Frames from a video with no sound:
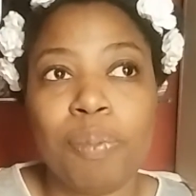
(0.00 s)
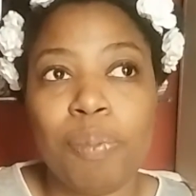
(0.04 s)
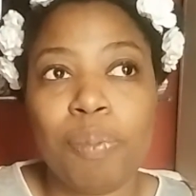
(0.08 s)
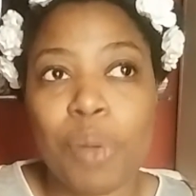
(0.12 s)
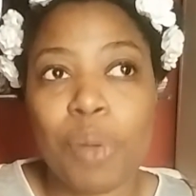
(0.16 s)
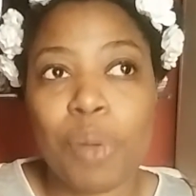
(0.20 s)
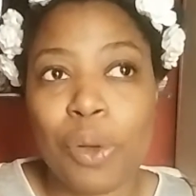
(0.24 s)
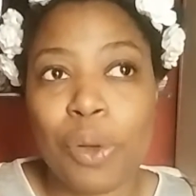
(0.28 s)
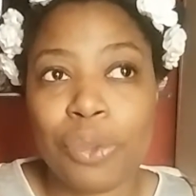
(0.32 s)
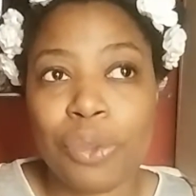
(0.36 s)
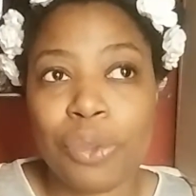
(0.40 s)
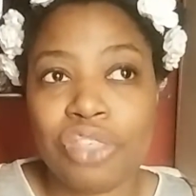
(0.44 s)

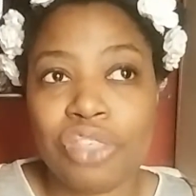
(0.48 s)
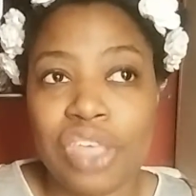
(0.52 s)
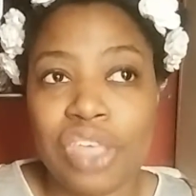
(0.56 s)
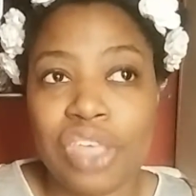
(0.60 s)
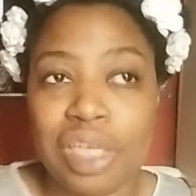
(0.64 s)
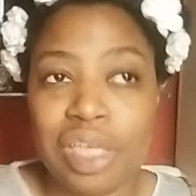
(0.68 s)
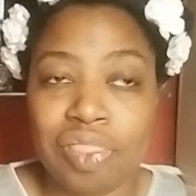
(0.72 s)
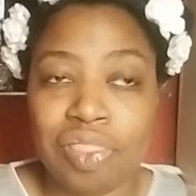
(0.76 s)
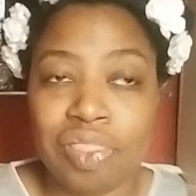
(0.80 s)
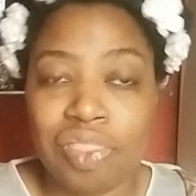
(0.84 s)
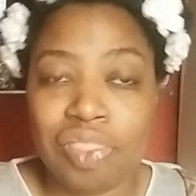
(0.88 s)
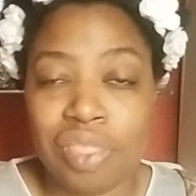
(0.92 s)
both
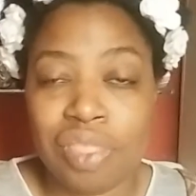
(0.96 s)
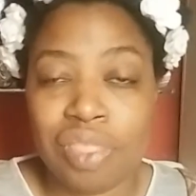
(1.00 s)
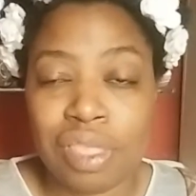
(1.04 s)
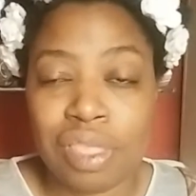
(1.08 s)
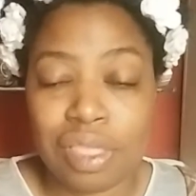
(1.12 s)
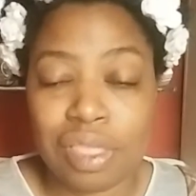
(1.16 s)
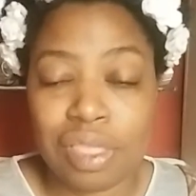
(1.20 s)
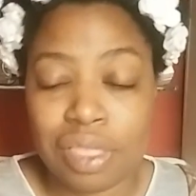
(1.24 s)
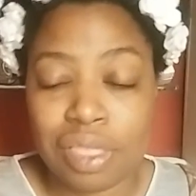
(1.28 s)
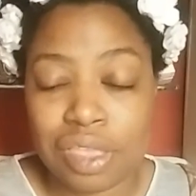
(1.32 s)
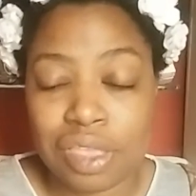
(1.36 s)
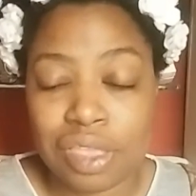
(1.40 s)
in
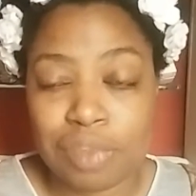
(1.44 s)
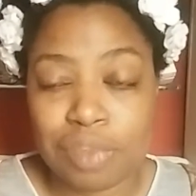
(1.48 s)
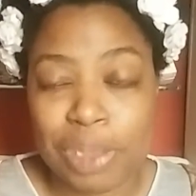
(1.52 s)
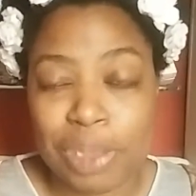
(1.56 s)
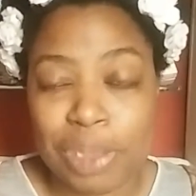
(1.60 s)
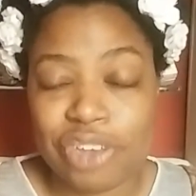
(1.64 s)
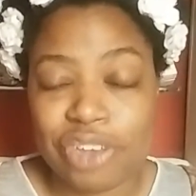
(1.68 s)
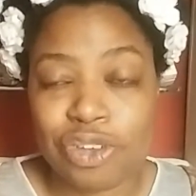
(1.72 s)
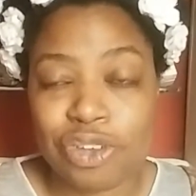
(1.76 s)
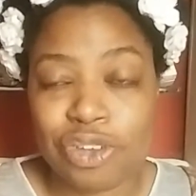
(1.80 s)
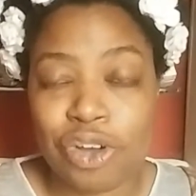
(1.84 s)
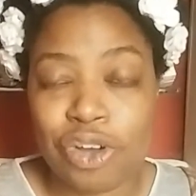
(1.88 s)
the
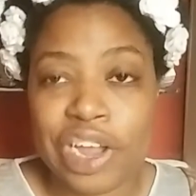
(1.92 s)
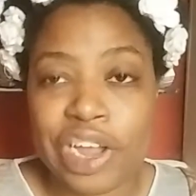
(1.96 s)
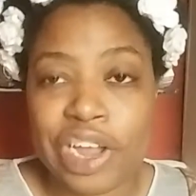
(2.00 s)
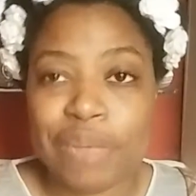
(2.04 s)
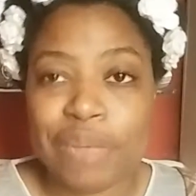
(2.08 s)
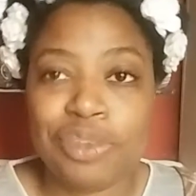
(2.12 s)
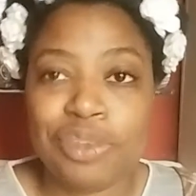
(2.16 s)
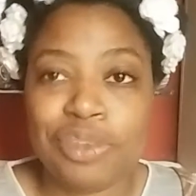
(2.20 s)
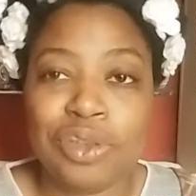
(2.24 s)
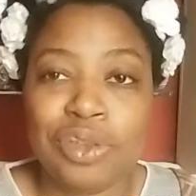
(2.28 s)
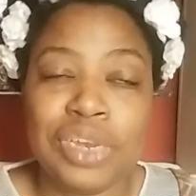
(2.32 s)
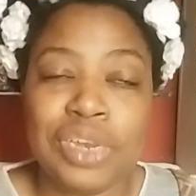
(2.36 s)
Special
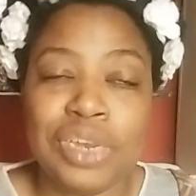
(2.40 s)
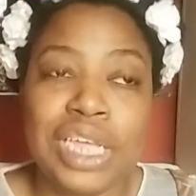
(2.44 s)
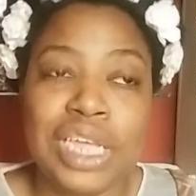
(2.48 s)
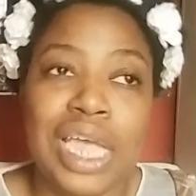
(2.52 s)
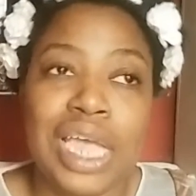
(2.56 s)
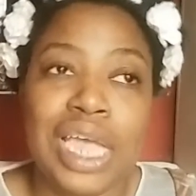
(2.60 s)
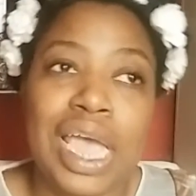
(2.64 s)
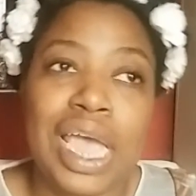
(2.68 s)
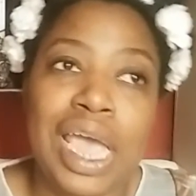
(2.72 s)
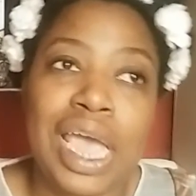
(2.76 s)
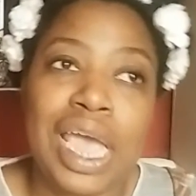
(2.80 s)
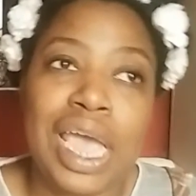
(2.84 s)
Crimes
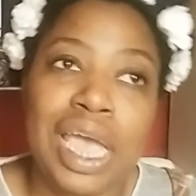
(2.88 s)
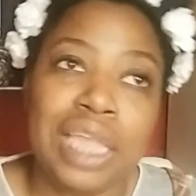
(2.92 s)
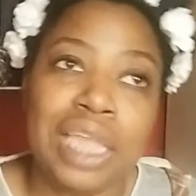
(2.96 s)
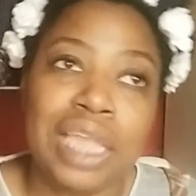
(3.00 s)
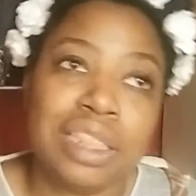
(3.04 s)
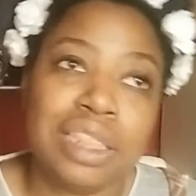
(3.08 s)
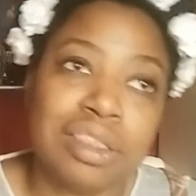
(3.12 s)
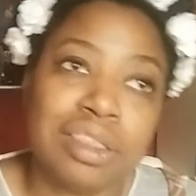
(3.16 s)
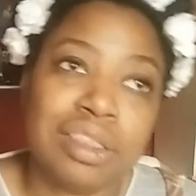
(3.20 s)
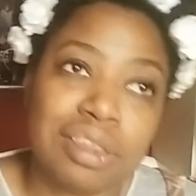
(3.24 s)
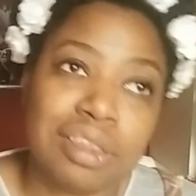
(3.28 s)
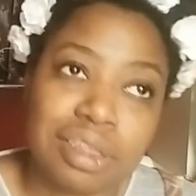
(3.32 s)
Unit
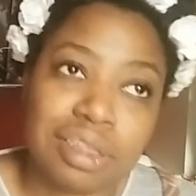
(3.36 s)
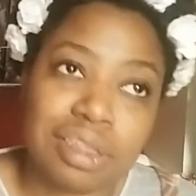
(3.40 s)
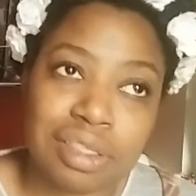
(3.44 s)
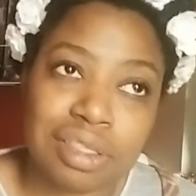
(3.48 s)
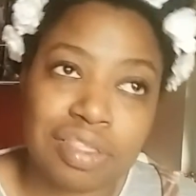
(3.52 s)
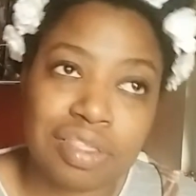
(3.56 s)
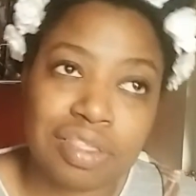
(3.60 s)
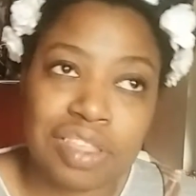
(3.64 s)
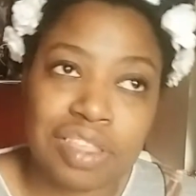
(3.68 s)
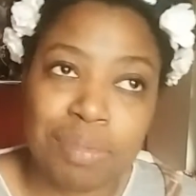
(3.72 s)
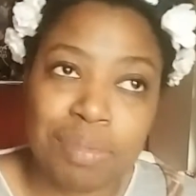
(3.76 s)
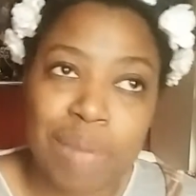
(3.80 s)
and
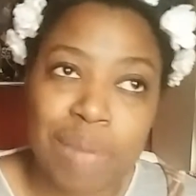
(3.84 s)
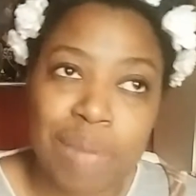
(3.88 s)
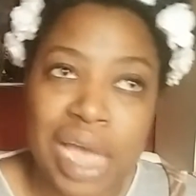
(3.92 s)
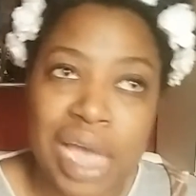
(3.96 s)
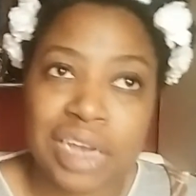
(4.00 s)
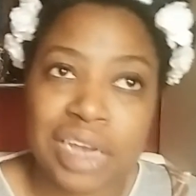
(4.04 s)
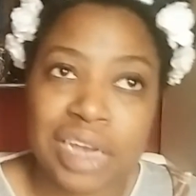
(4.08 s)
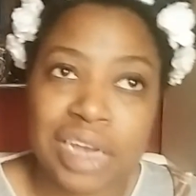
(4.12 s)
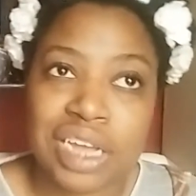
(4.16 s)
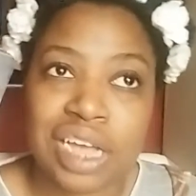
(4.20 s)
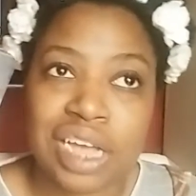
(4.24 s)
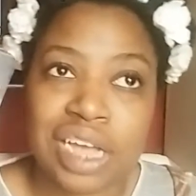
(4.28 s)
the
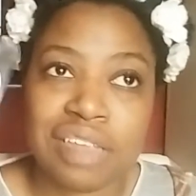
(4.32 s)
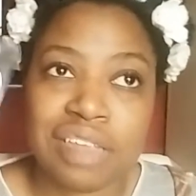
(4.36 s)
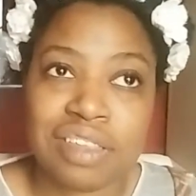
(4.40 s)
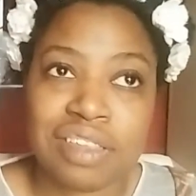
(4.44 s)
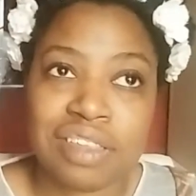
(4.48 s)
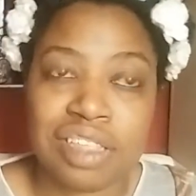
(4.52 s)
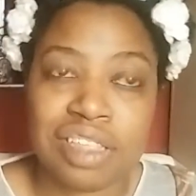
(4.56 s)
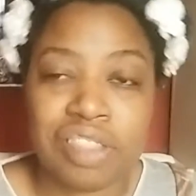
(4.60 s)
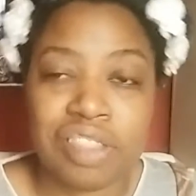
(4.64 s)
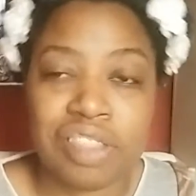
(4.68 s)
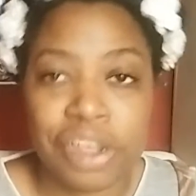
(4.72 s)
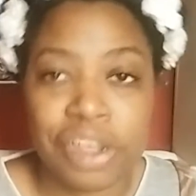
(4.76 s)
bad guys
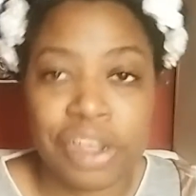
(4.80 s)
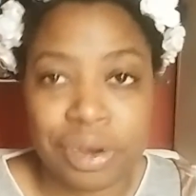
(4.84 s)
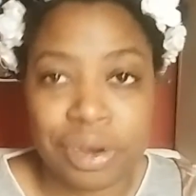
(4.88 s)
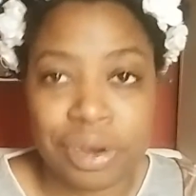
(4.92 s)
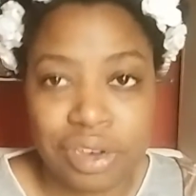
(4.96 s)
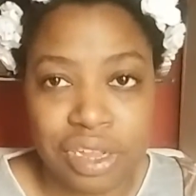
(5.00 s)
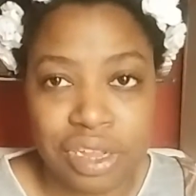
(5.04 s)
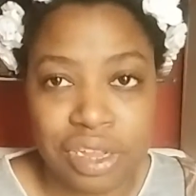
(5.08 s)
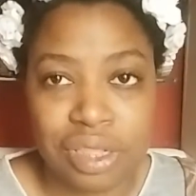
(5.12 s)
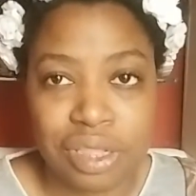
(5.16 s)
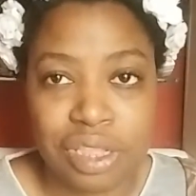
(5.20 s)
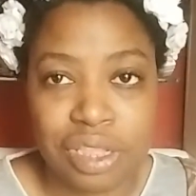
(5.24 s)
that they're
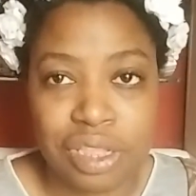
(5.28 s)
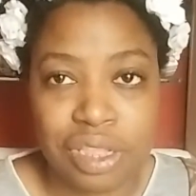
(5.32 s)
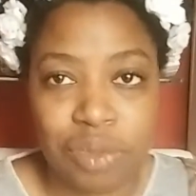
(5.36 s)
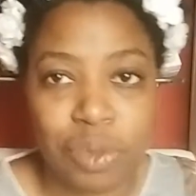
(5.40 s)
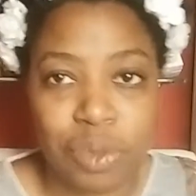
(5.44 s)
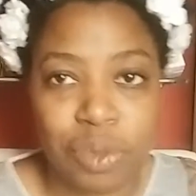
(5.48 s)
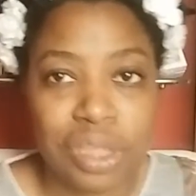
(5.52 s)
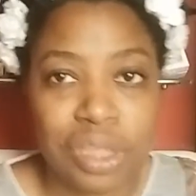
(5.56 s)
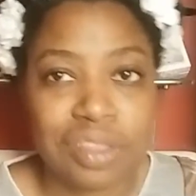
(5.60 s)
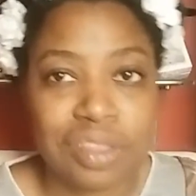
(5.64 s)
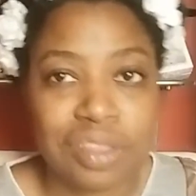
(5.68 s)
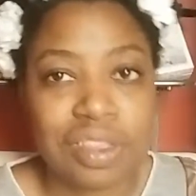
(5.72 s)
dealing
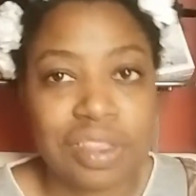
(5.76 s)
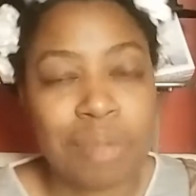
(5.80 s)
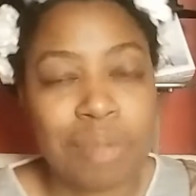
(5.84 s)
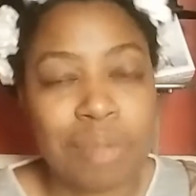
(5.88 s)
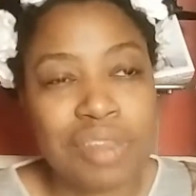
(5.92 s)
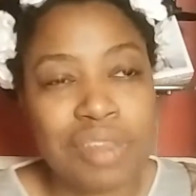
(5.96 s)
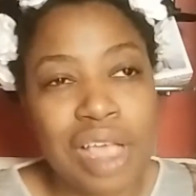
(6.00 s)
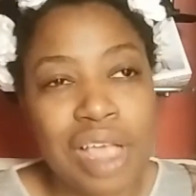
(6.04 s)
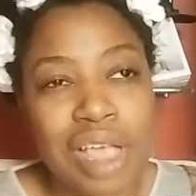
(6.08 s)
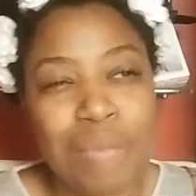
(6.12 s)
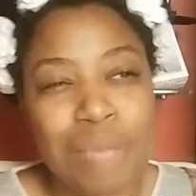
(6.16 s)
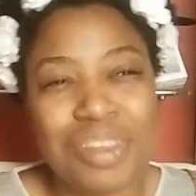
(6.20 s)
with.
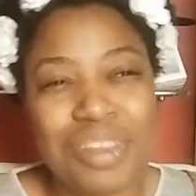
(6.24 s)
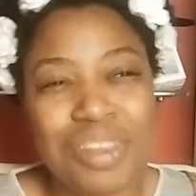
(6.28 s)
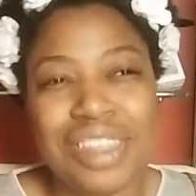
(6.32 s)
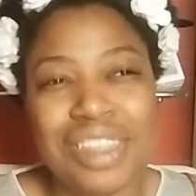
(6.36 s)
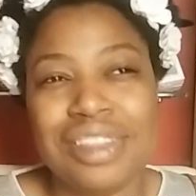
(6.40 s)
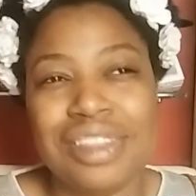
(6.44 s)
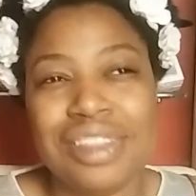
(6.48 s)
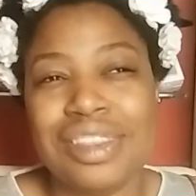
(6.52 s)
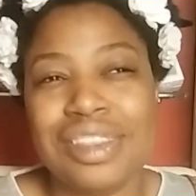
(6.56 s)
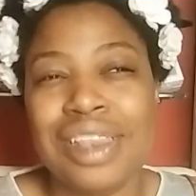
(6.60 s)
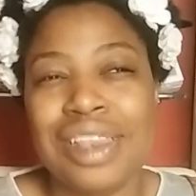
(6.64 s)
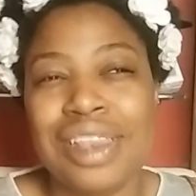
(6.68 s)
Sometimes
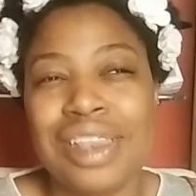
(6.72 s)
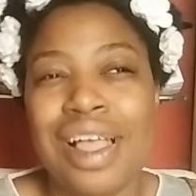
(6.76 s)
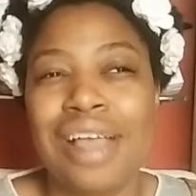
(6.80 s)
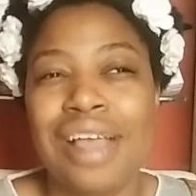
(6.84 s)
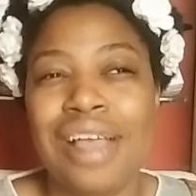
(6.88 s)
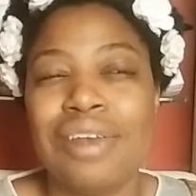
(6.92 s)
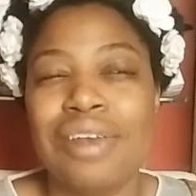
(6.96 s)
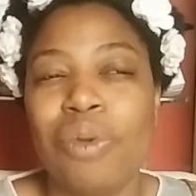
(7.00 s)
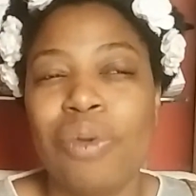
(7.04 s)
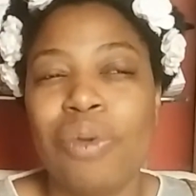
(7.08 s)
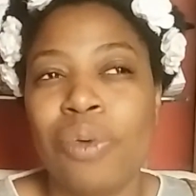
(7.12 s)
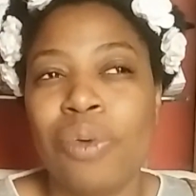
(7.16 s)
it's
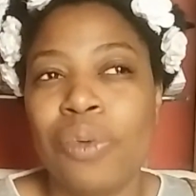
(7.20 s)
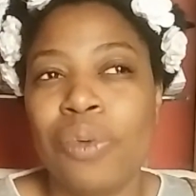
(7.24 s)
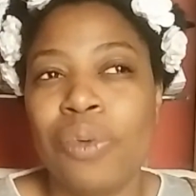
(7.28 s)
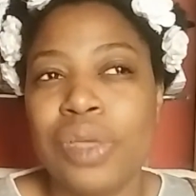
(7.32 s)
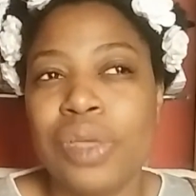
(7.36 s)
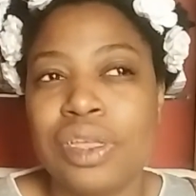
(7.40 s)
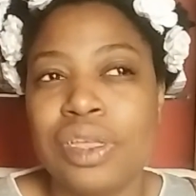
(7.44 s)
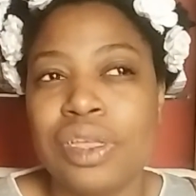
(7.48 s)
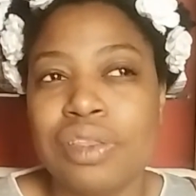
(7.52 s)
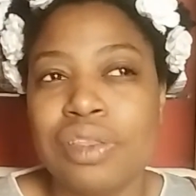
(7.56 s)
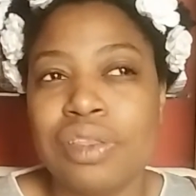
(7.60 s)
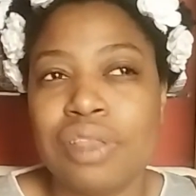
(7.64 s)
not
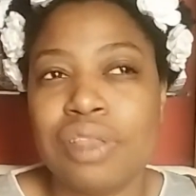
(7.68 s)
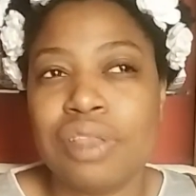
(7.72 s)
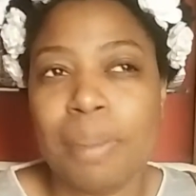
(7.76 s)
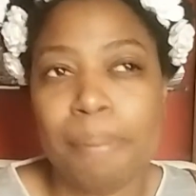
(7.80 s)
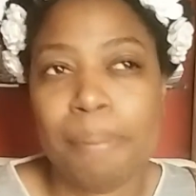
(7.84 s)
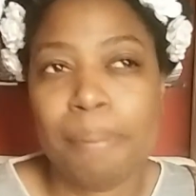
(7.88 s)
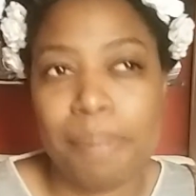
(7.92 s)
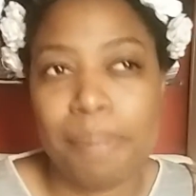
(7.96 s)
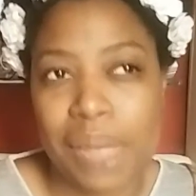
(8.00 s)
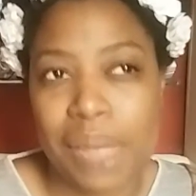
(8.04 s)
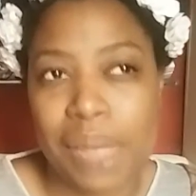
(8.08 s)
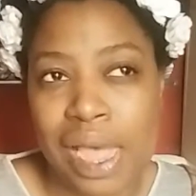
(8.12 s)
always
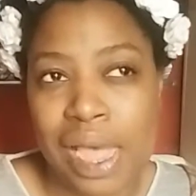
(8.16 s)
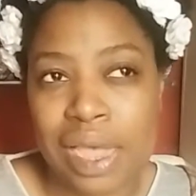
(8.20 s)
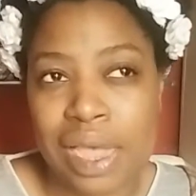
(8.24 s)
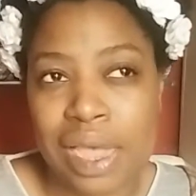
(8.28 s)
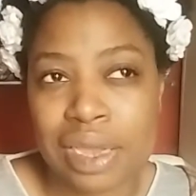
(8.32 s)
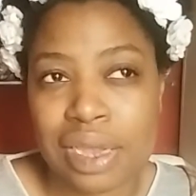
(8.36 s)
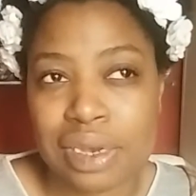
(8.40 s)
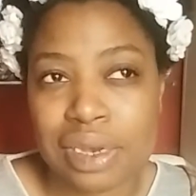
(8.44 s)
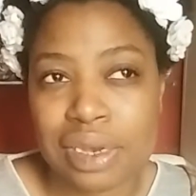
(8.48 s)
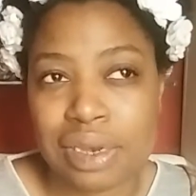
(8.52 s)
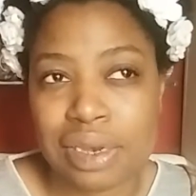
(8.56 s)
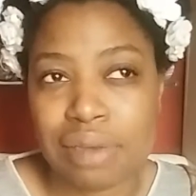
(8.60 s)

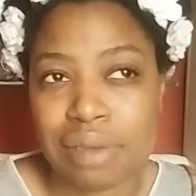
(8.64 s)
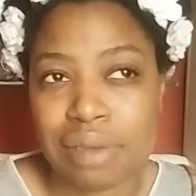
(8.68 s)
bad